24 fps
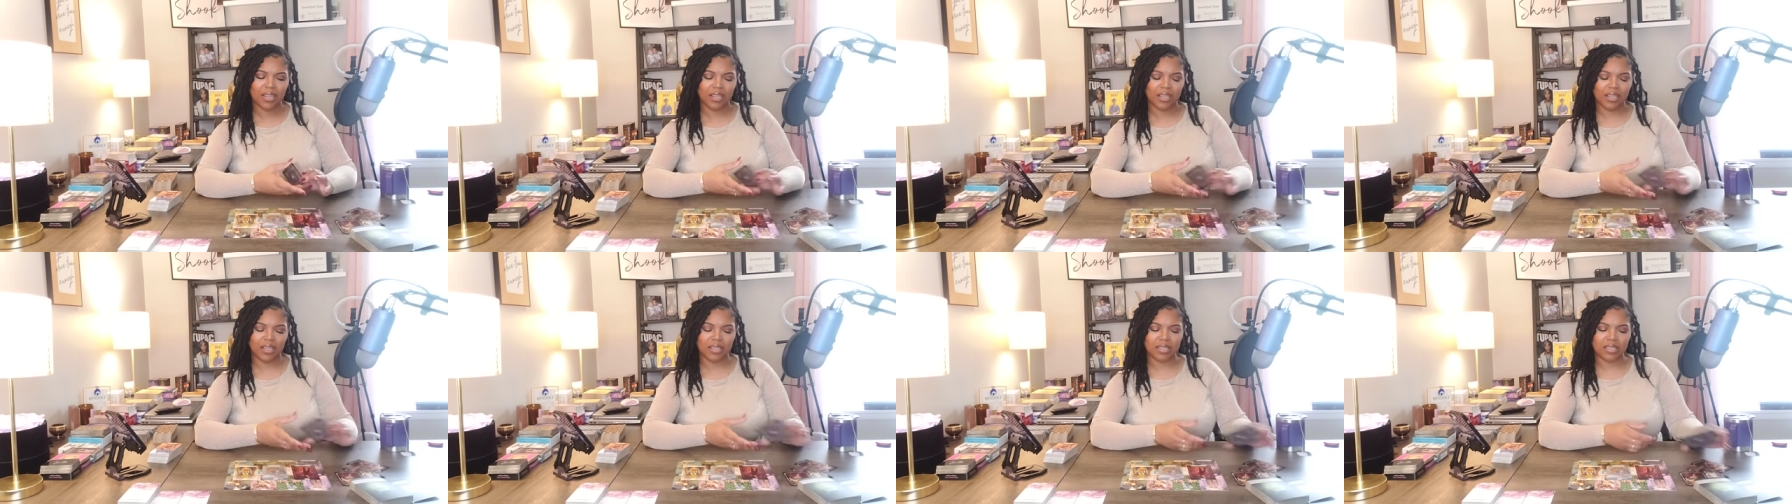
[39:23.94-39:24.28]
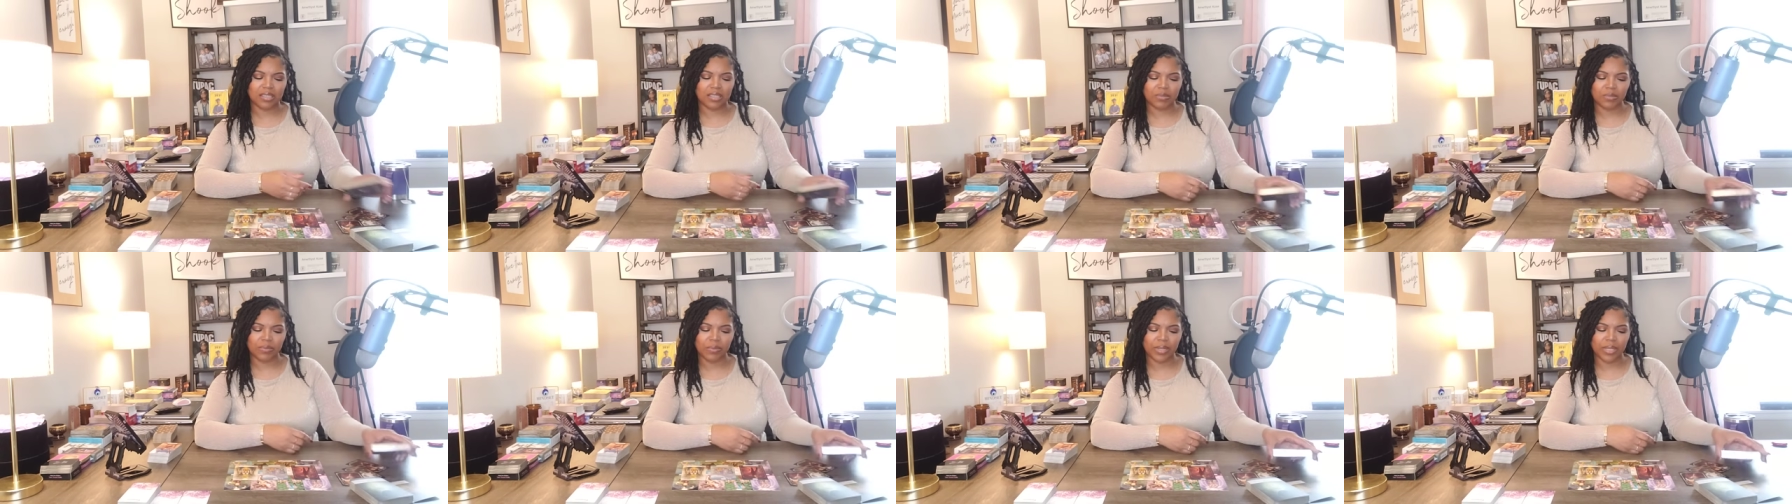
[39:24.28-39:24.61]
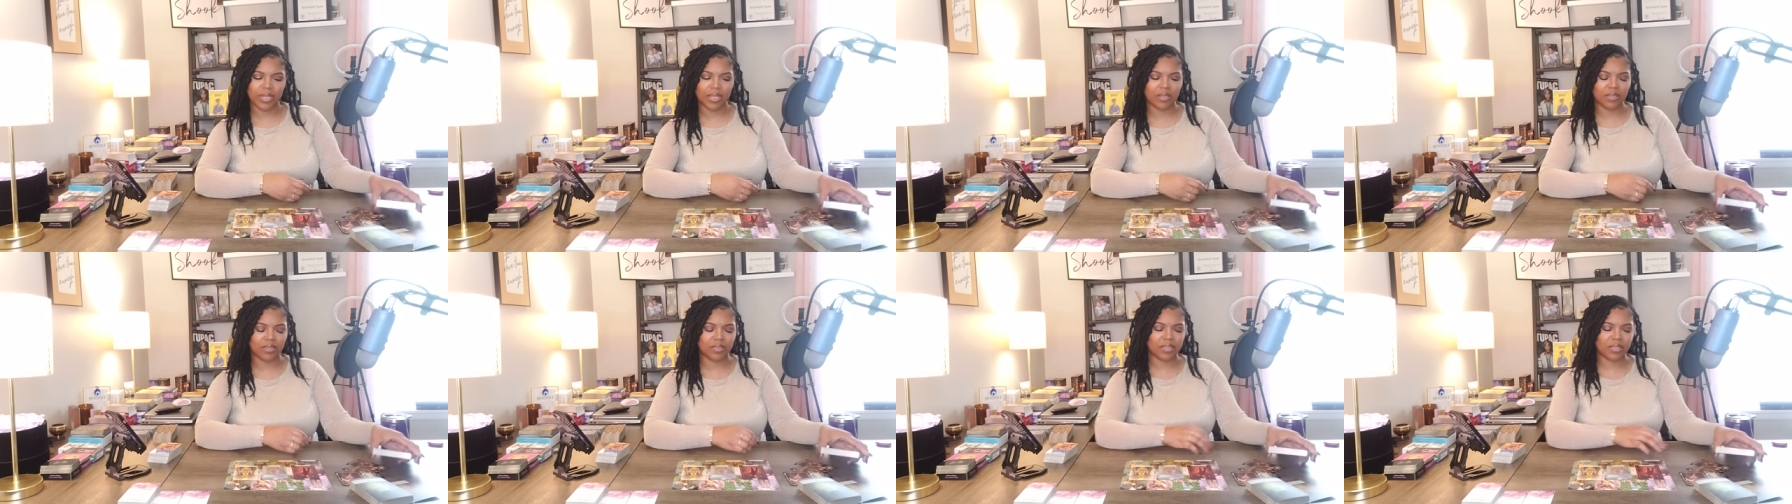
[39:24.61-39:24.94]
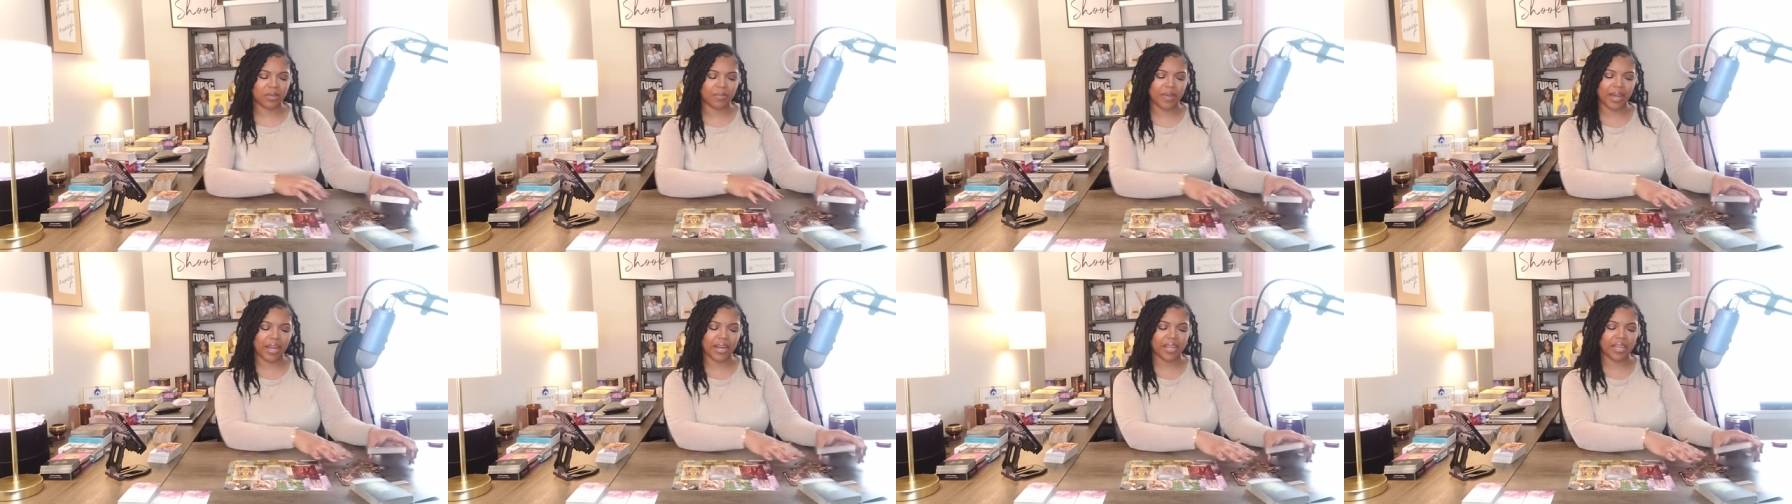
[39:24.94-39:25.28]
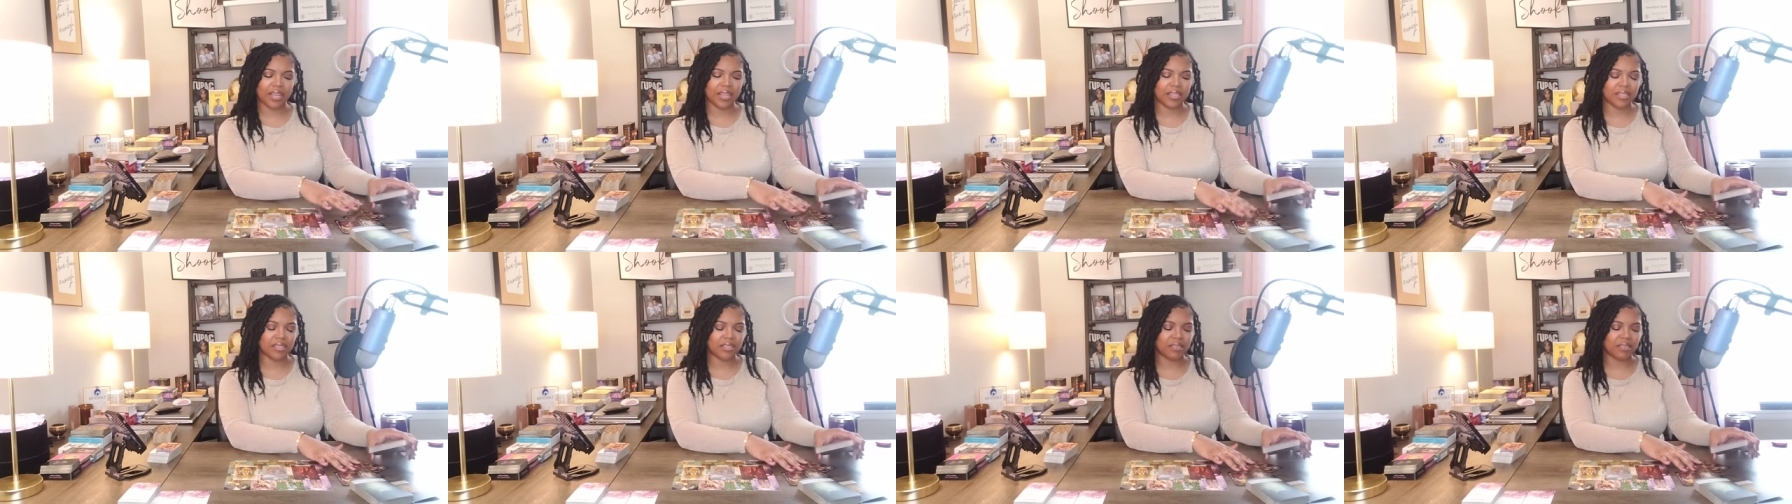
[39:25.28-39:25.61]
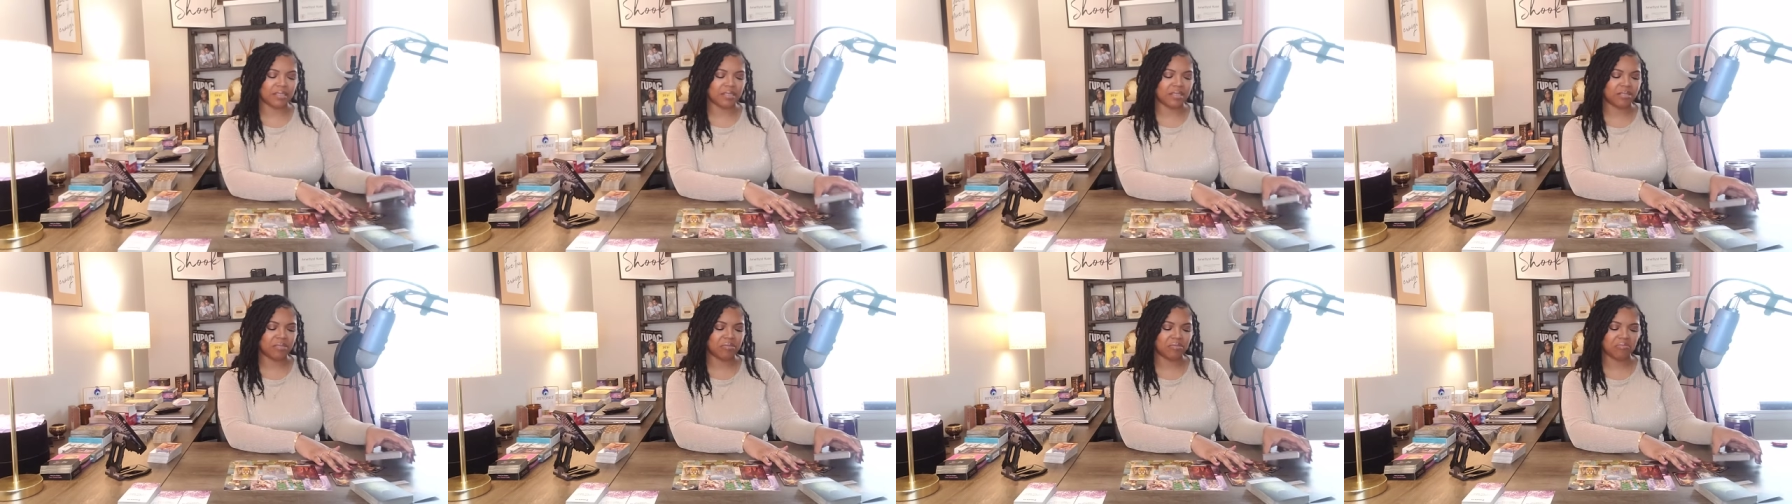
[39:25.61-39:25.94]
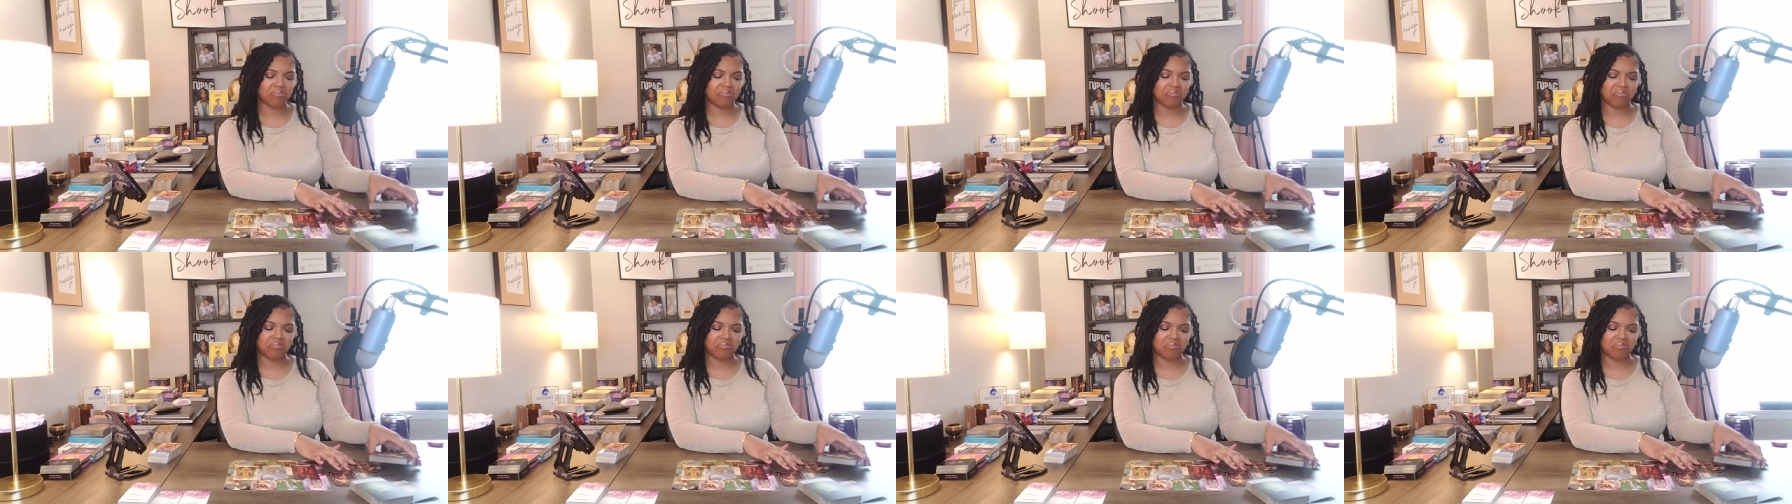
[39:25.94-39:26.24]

This real, somebody is,